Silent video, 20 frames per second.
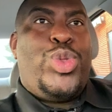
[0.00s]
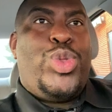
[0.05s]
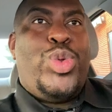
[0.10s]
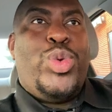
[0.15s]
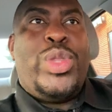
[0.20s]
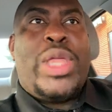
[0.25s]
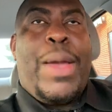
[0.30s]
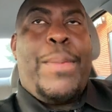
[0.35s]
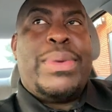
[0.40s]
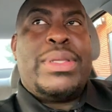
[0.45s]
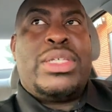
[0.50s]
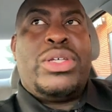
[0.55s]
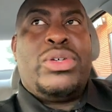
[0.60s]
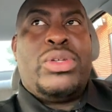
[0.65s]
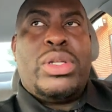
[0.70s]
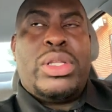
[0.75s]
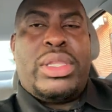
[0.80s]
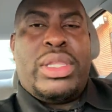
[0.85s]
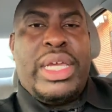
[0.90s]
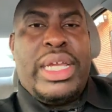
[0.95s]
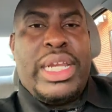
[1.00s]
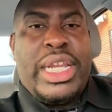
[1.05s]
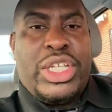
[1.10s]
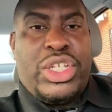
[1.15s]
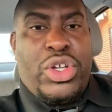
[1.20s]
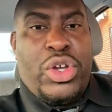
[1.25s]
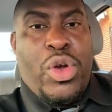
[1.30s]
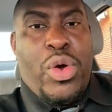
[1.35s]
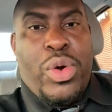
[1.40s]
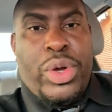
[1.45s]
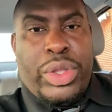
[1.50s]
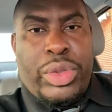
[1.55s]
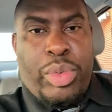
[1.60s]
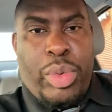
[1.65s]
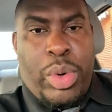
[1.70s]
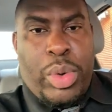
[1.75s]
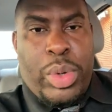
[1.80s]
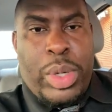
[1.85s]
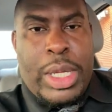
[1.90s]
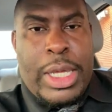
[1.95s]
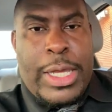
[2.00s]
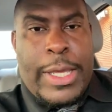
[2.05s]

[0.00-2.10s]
through that particular thing that you're going through.